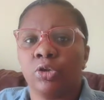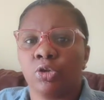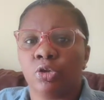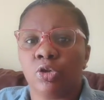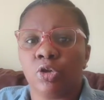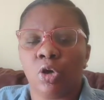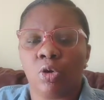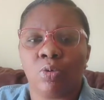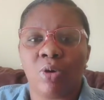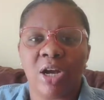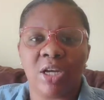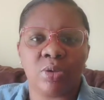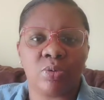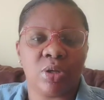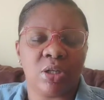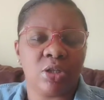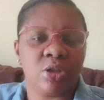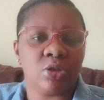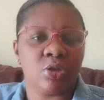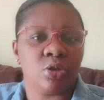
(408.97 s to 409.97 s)
you do your white
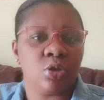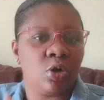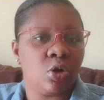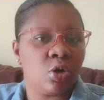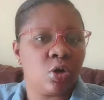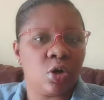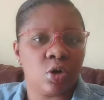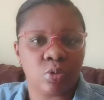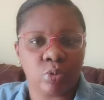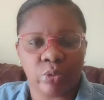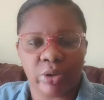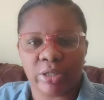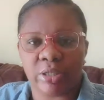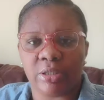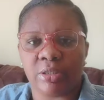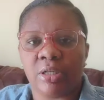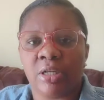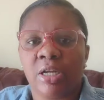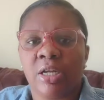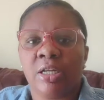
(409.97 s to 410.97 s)
wedding, you do your court
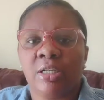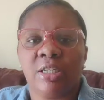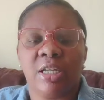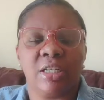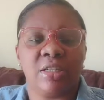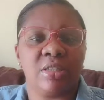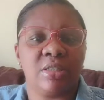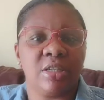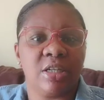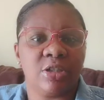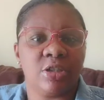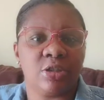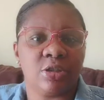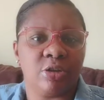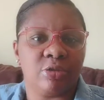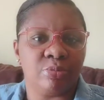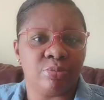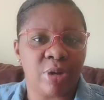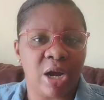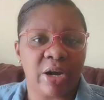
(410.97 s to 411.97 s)
wedding. There are stages
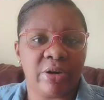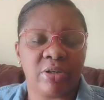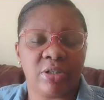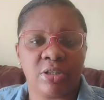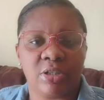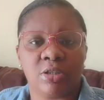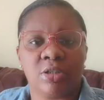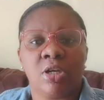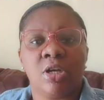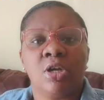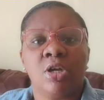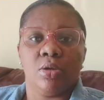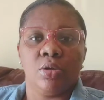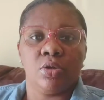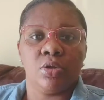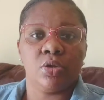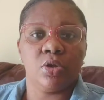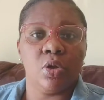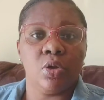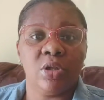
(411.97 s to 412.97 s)
of marriages.
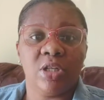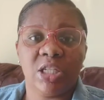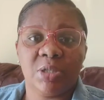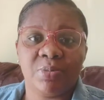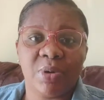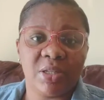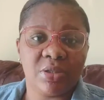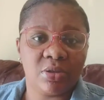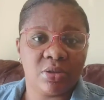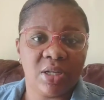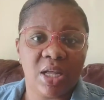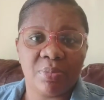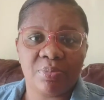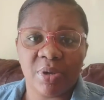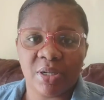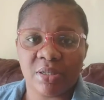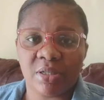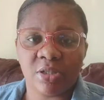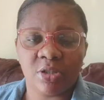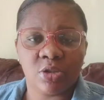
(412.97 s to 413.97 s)
So this particular
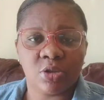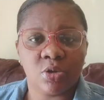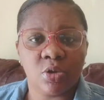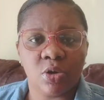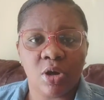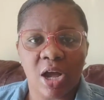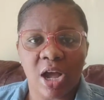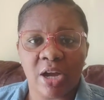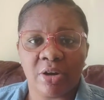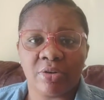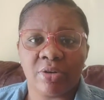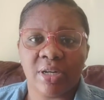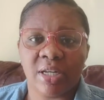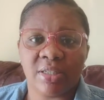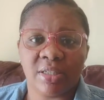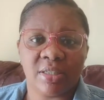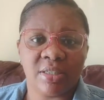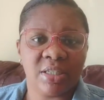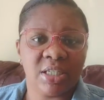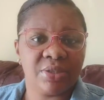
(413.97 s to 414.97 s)
person is so angry
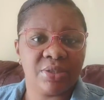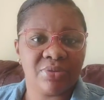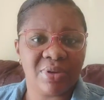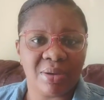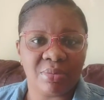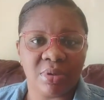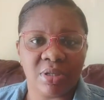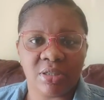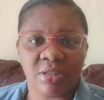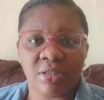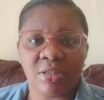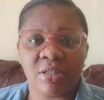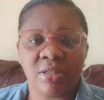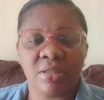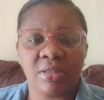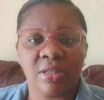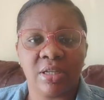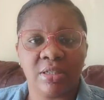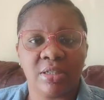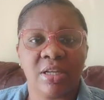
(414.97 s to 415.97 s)
that in this family,
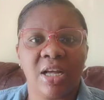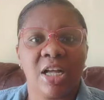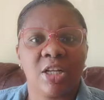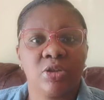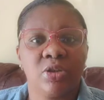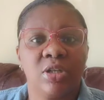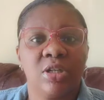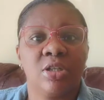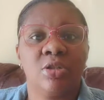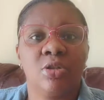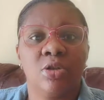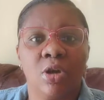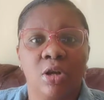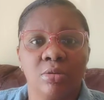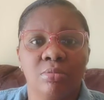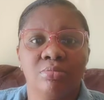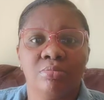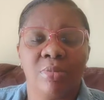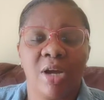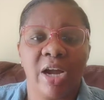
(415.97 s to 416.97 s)
this lady actually
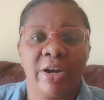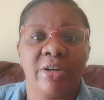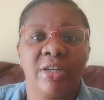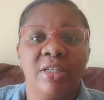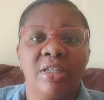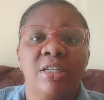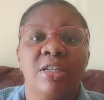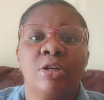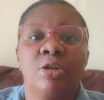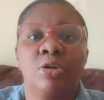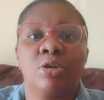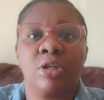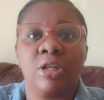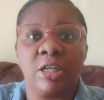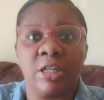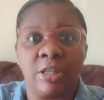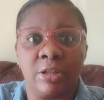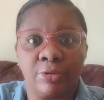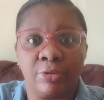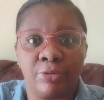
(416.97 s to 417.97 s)
got married
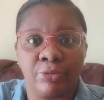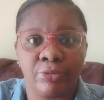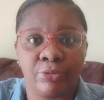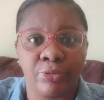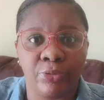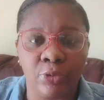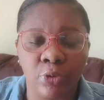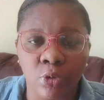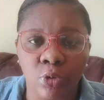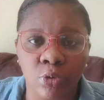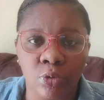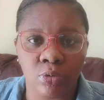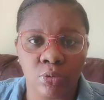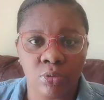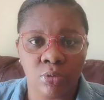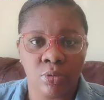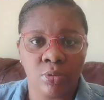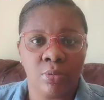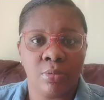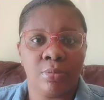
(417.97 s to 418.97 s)
the
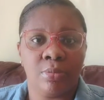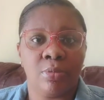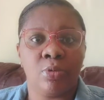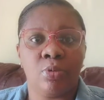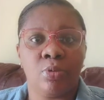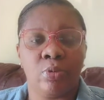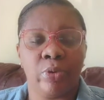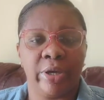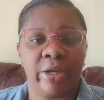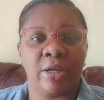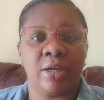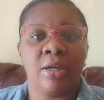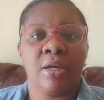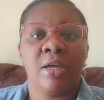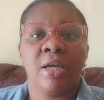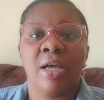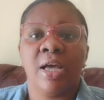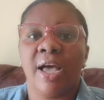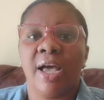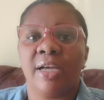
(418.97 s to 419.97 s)
full way,
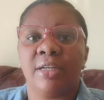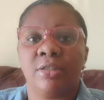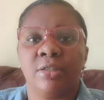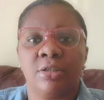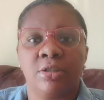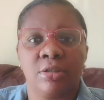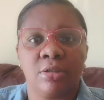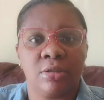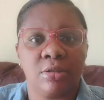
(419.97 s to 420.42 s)
and